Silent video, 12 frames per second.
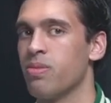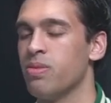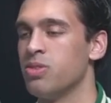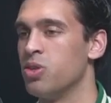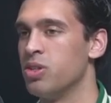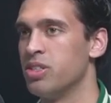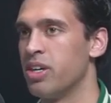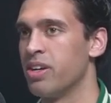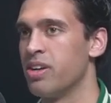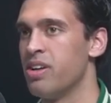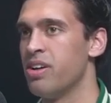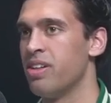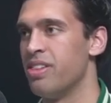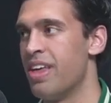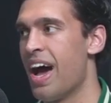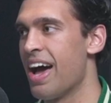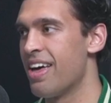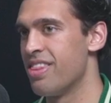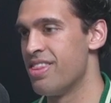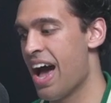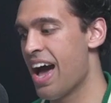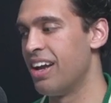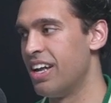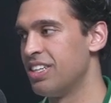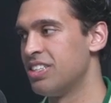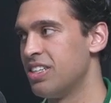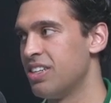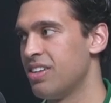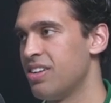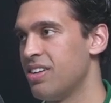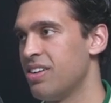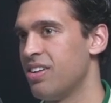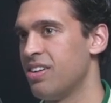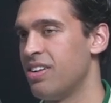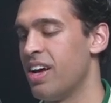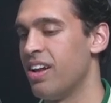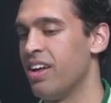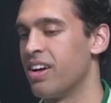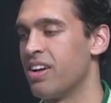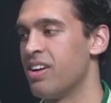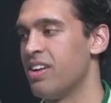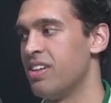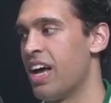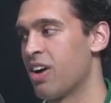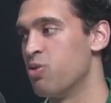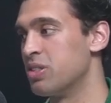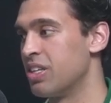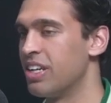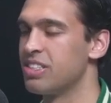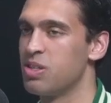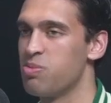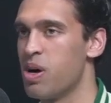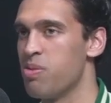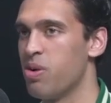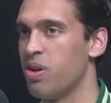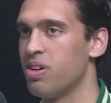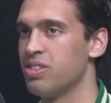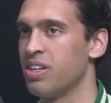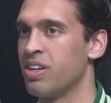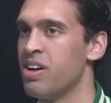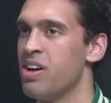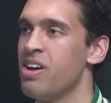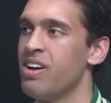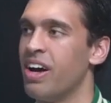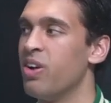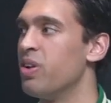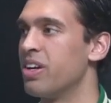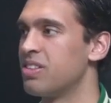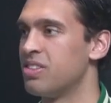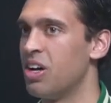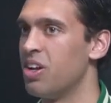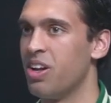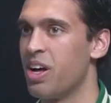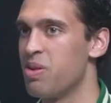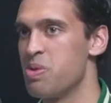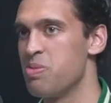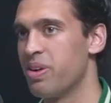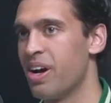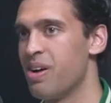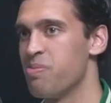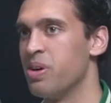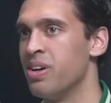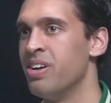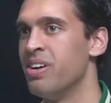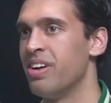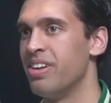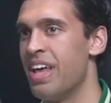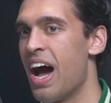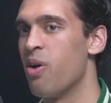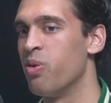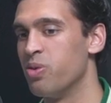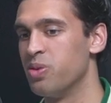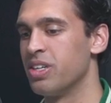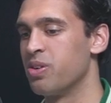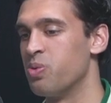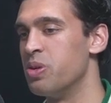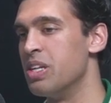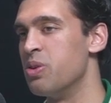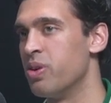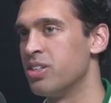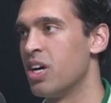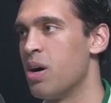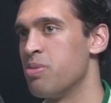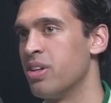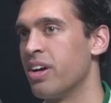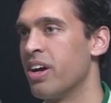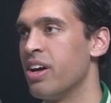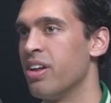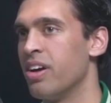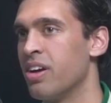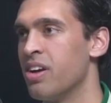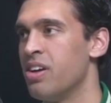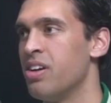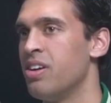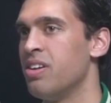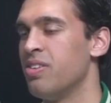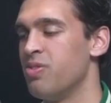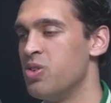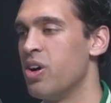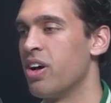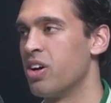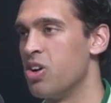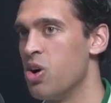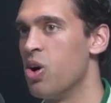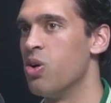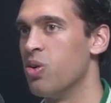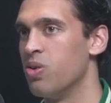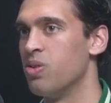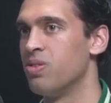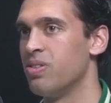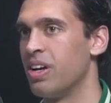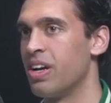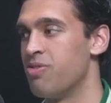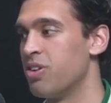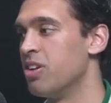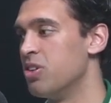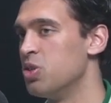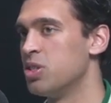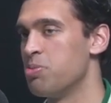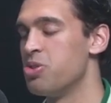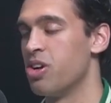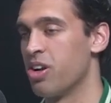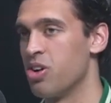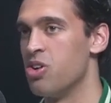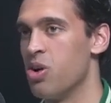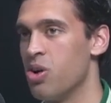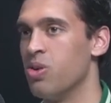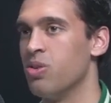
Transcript: So it's like that that lesson that like that was connected to Brown Ballers, like yeah. I don't like tell a lot of people that, but that one was like really what taught me like, hey, like you gotta go. Like if you're gonna mm, do something, you gotta go.